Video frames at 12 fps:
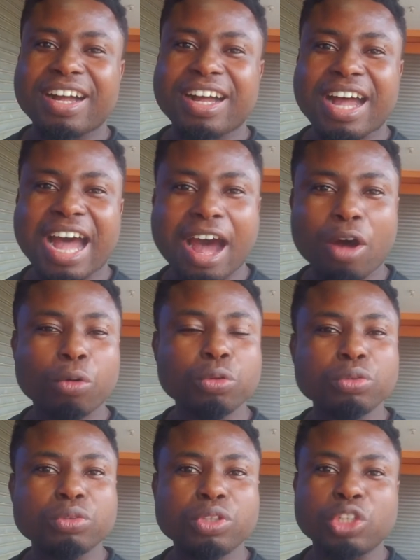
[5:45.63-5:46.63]
How
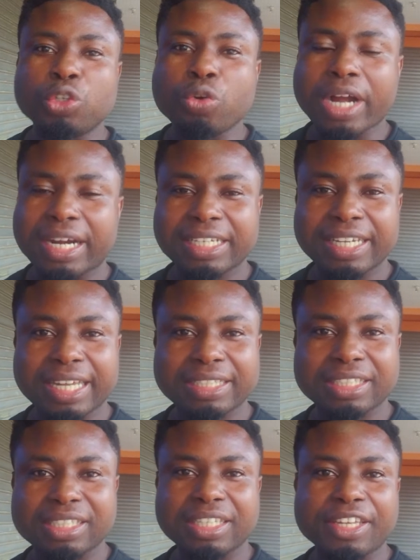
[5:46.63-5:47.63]
you can get
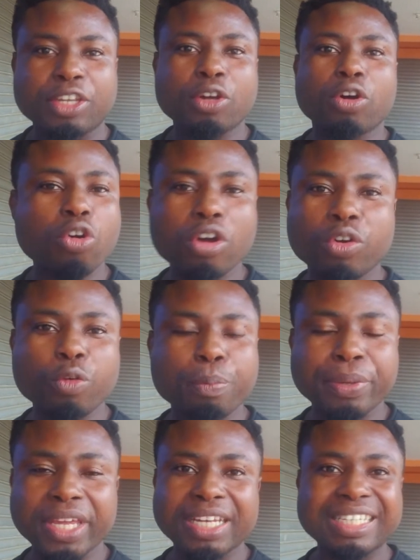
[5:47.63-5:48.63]
your Google
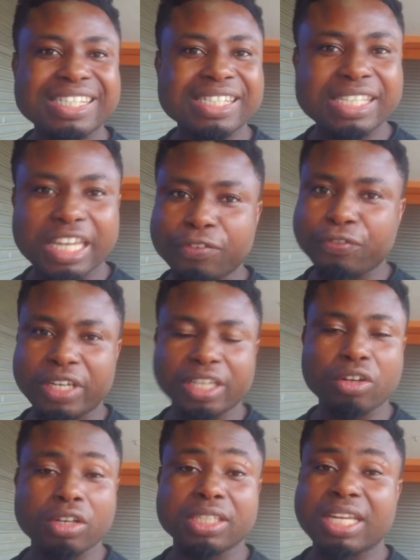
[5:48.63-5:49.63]
pin safely,
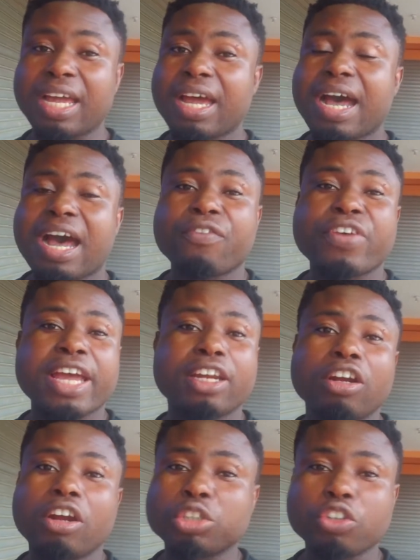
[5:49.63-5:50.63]
because I've heard a
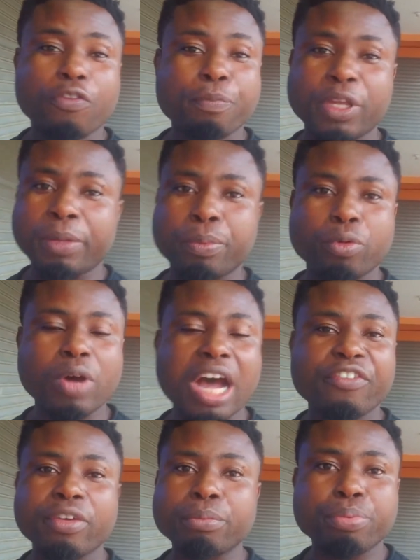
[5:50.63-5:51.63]
lot of people
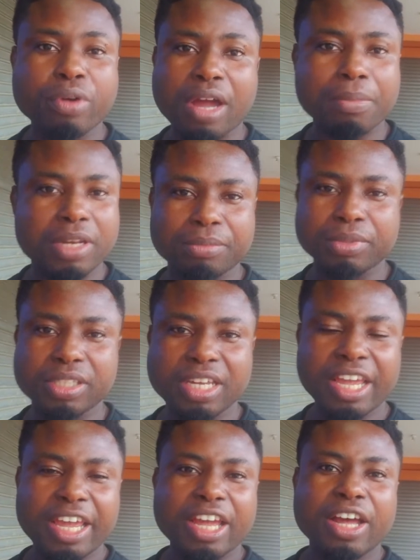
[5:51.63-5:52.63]
having problems
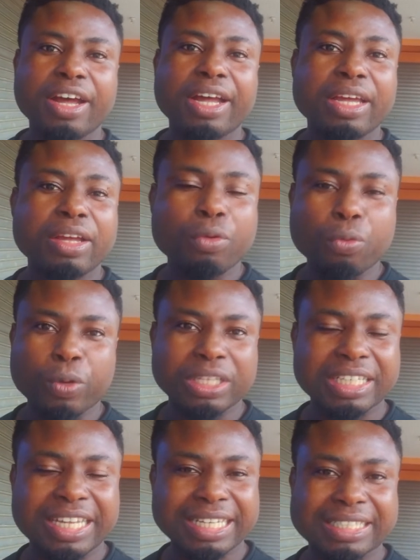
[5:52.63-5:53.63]
with
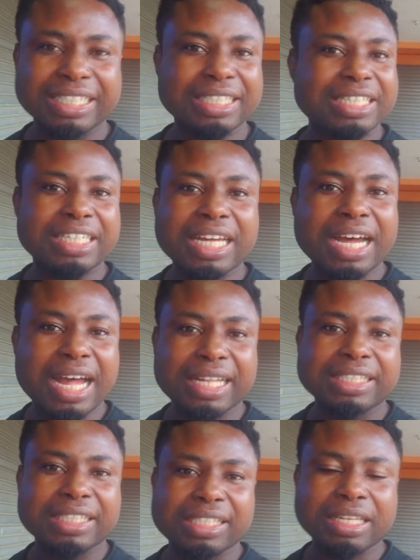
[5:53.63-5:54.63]
getting their
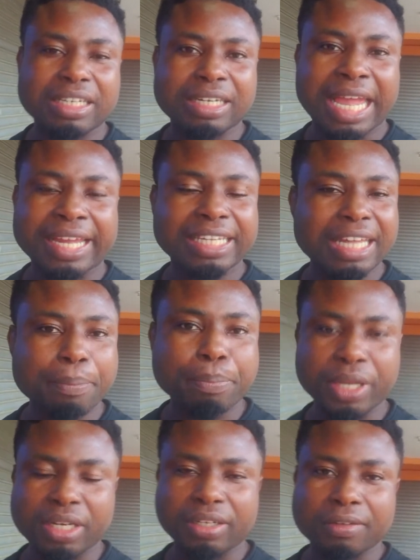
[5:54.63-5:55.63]
ads, like their
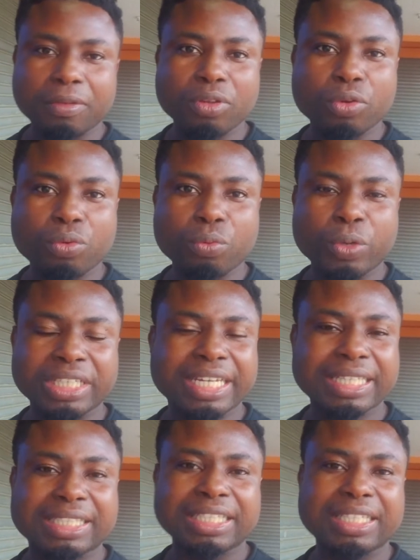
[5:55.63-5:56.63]
pin, with
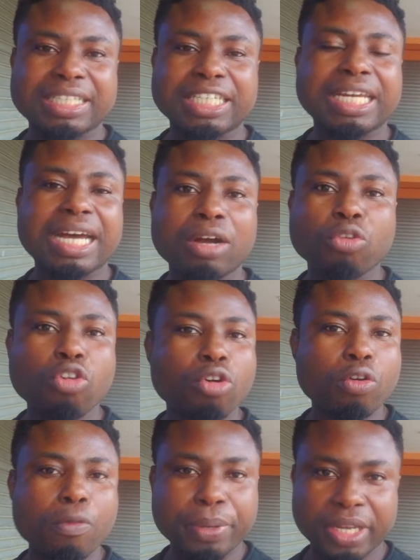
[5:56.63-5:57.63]
getting their
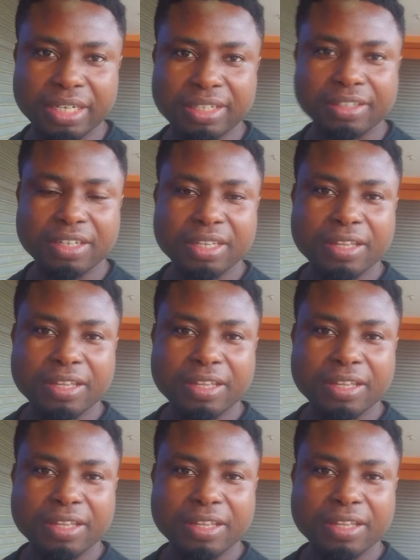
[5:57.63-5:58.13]
Google pin.